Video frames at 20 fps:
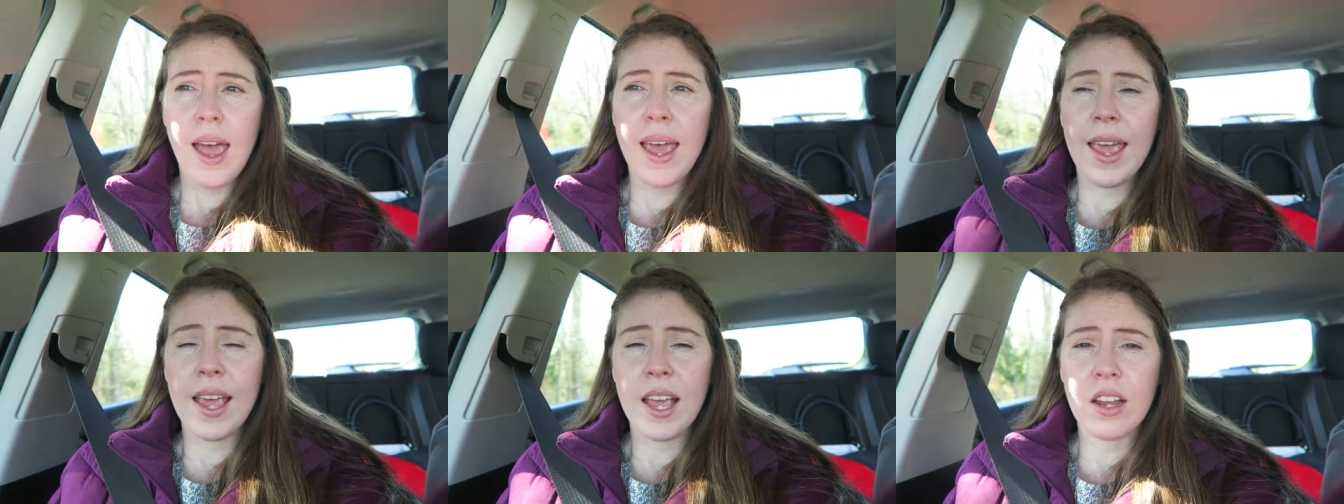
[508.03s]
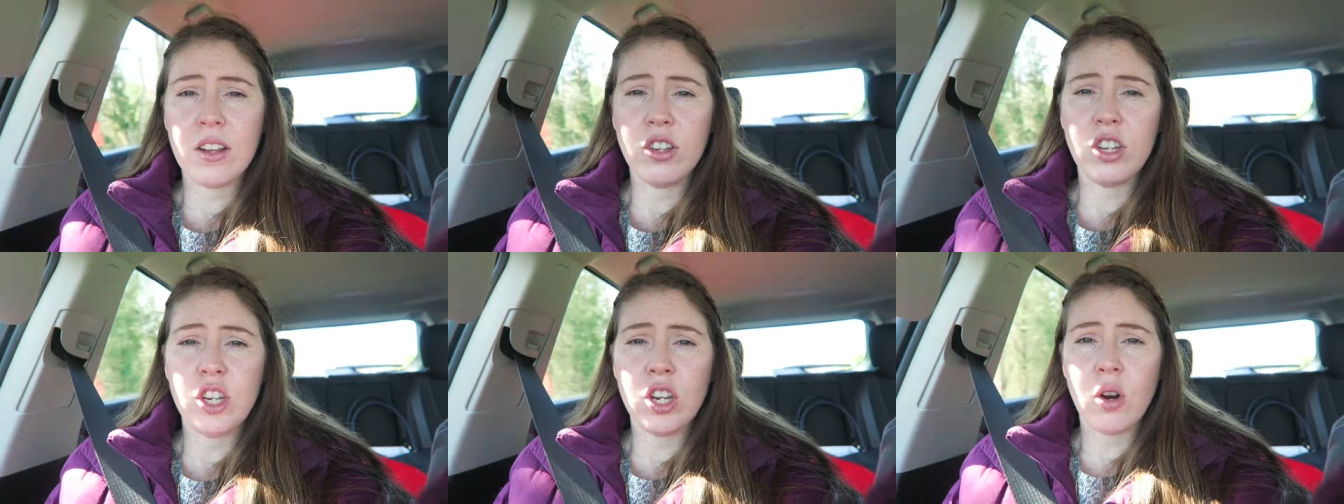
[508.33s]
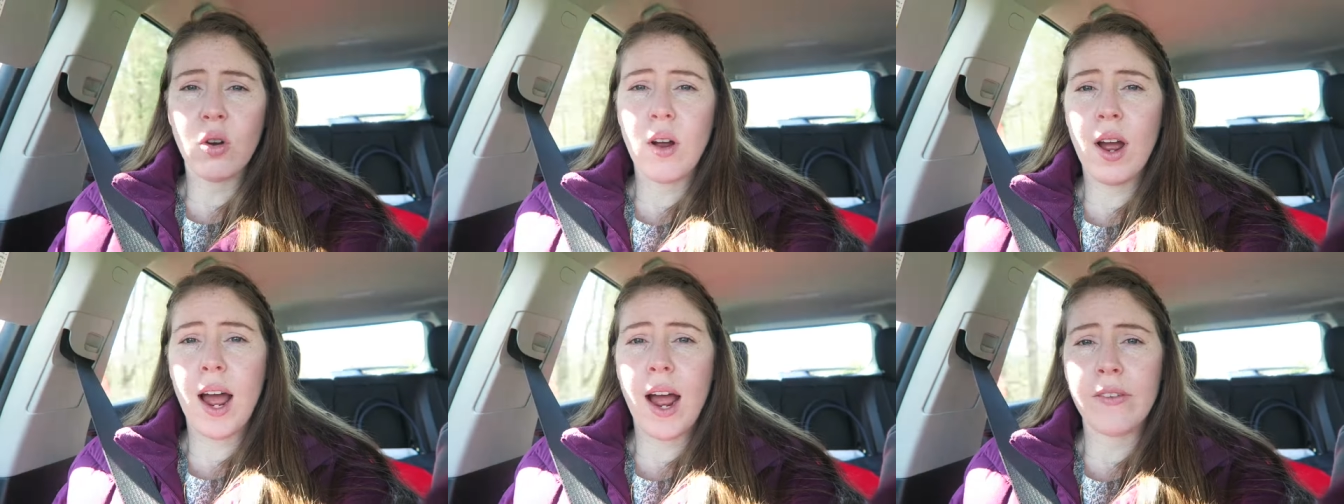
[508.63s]
And you
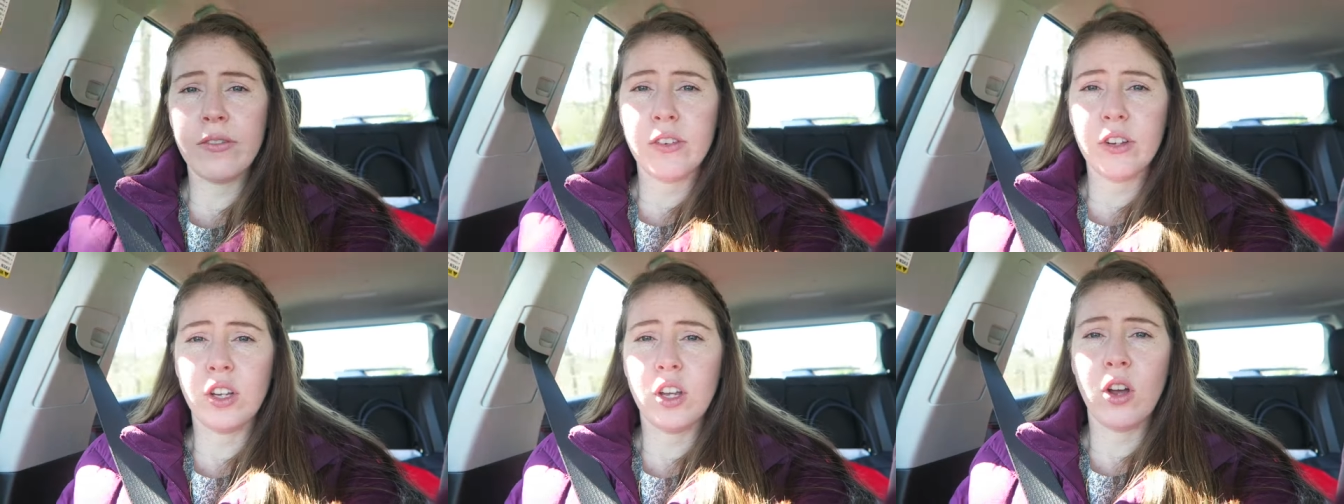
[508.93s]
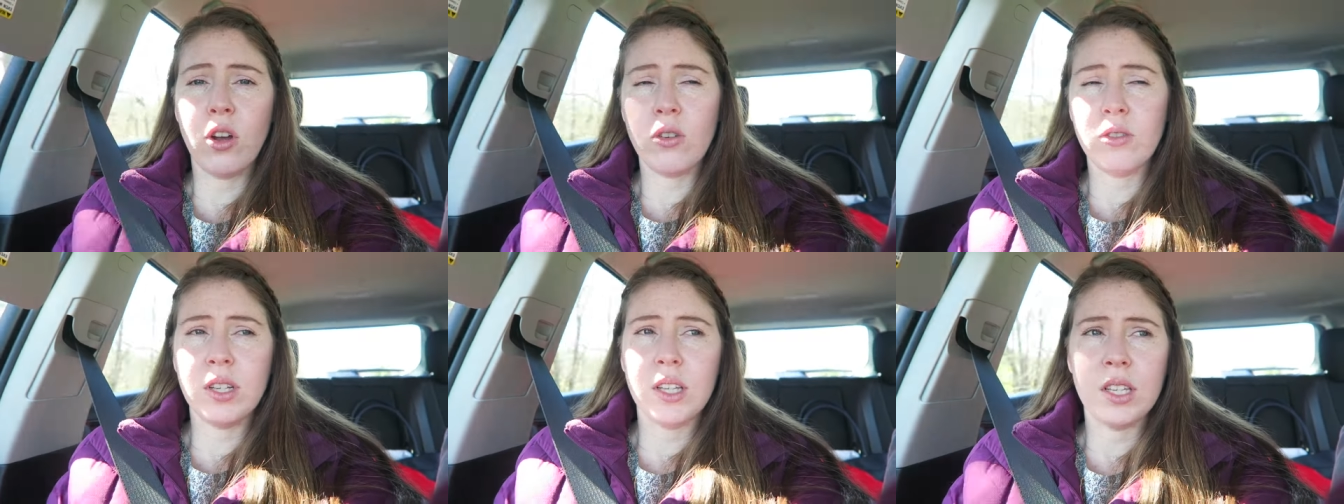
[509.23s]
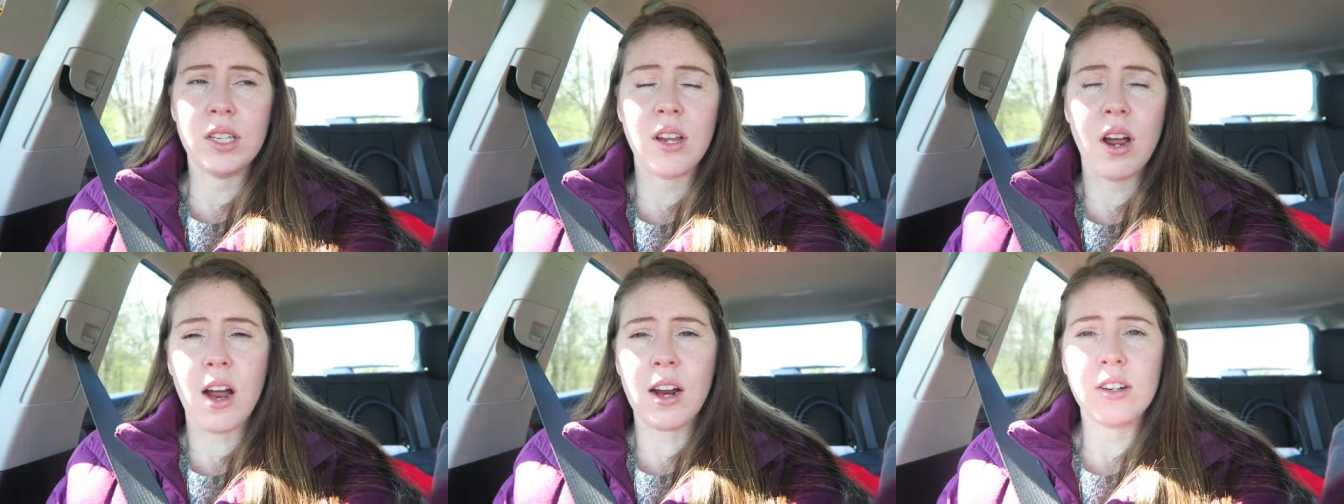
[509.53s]
don't have to go to
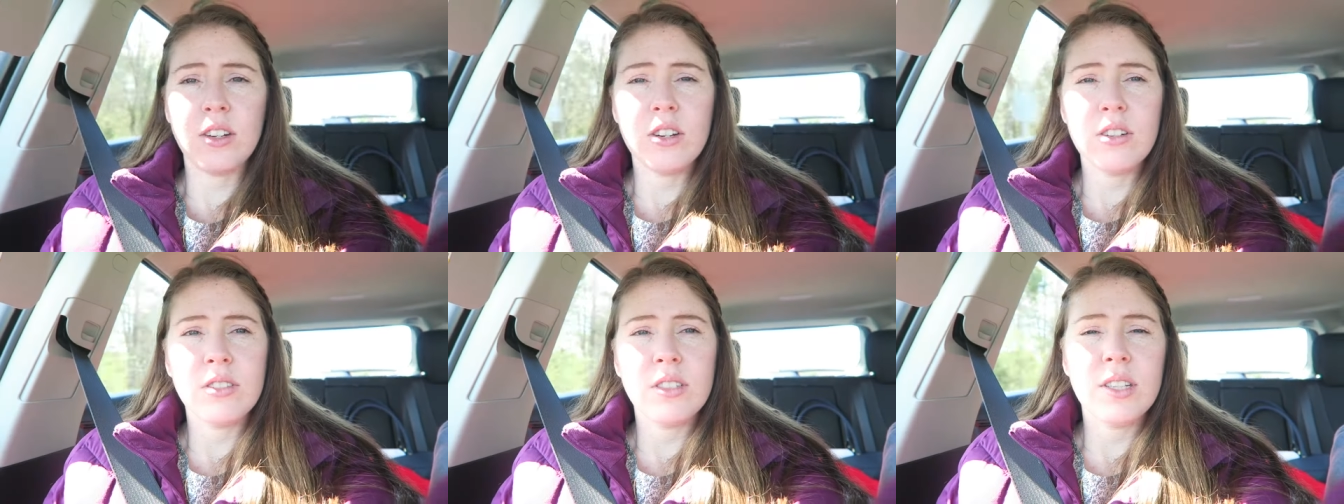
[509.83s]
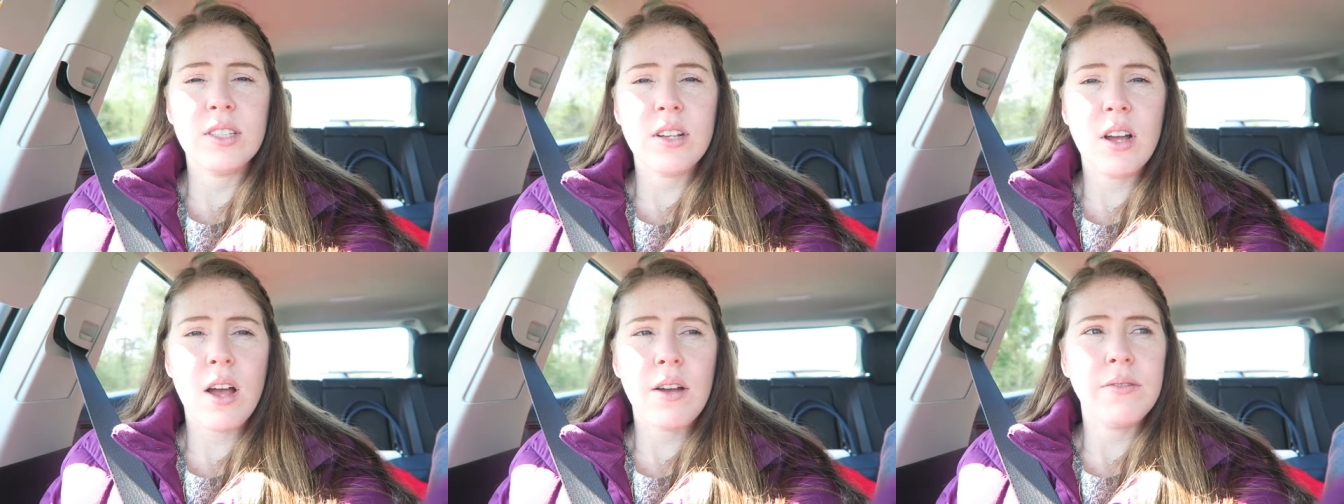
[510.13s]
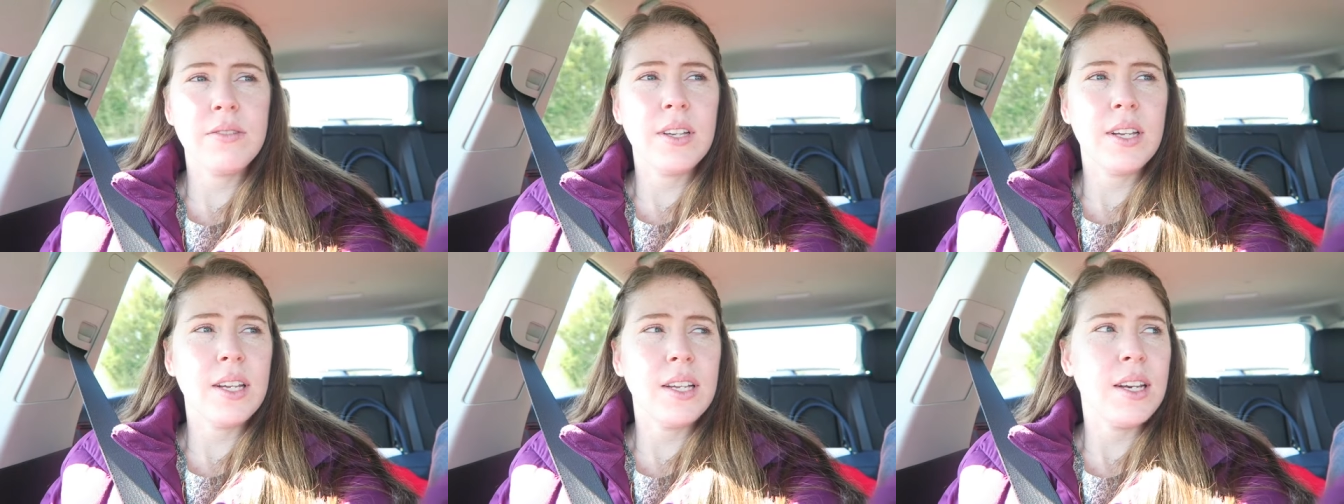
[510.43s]
the doctors as
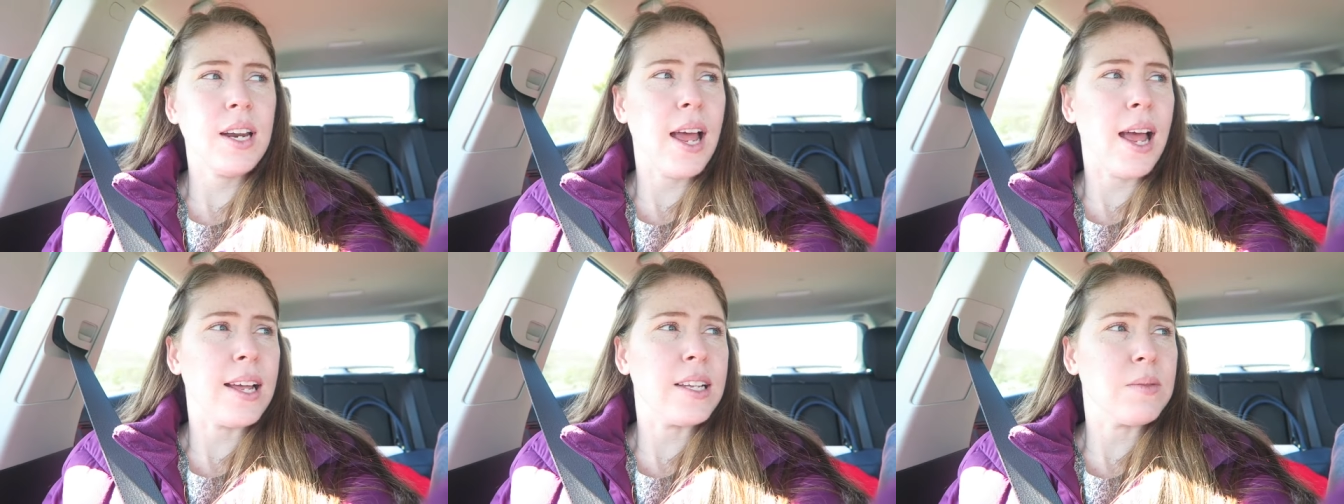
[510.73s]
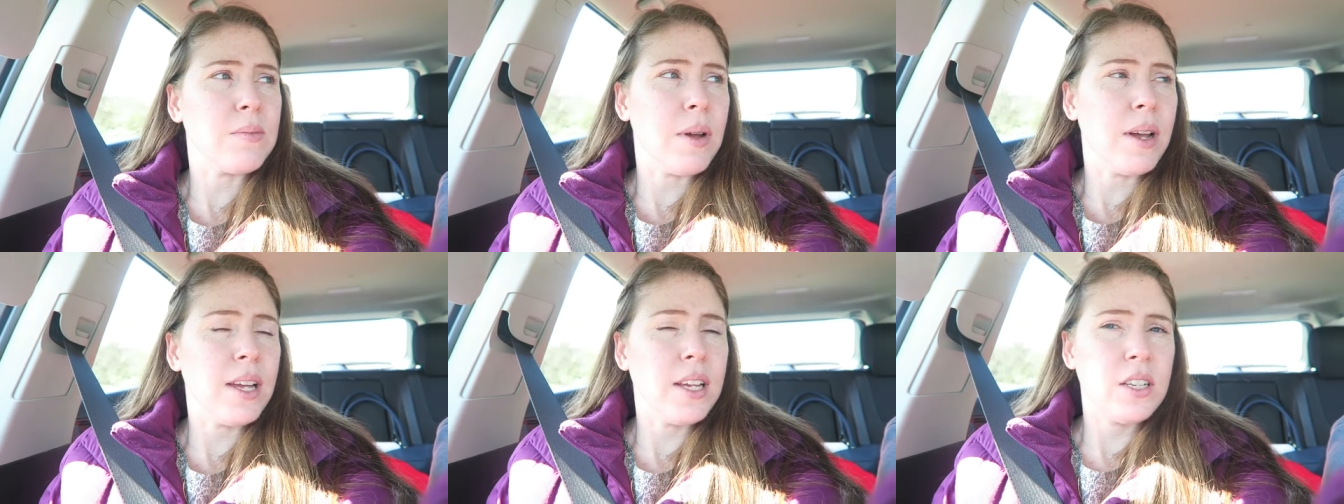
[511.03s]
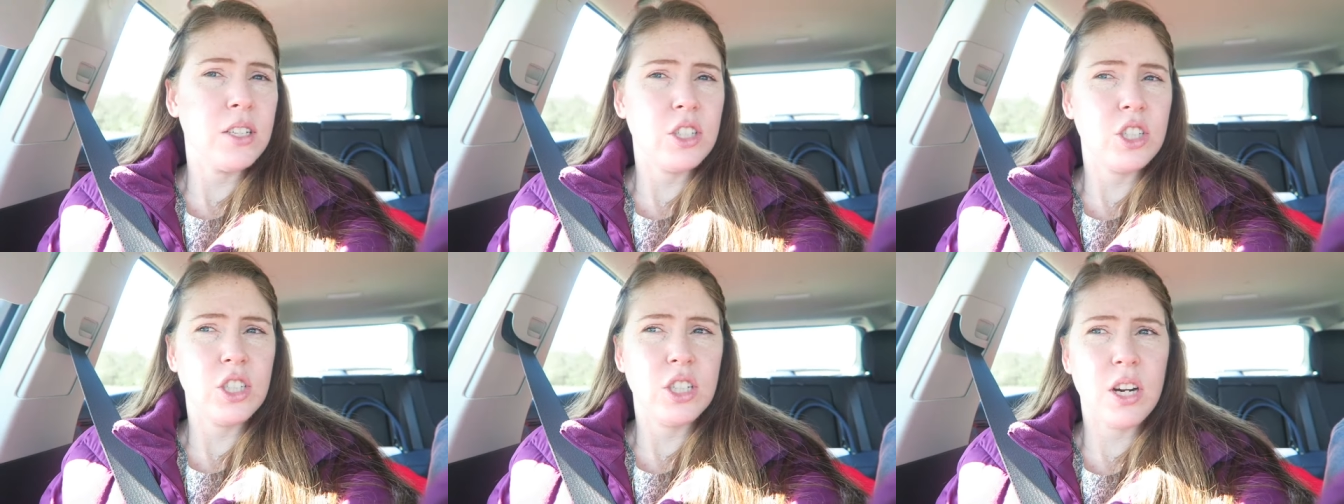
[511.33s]
often as
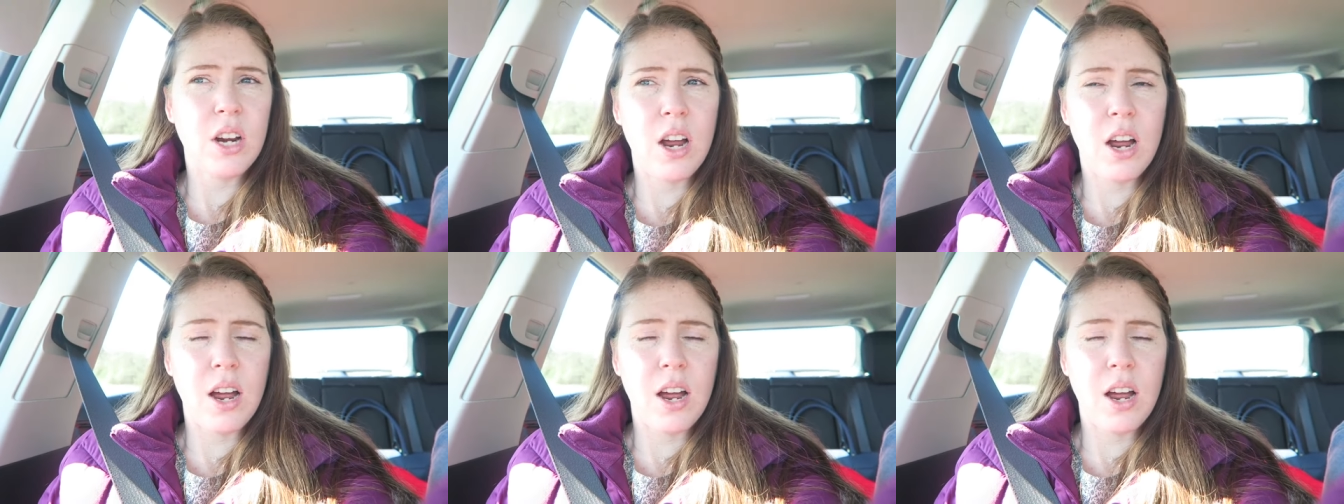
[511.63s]
much.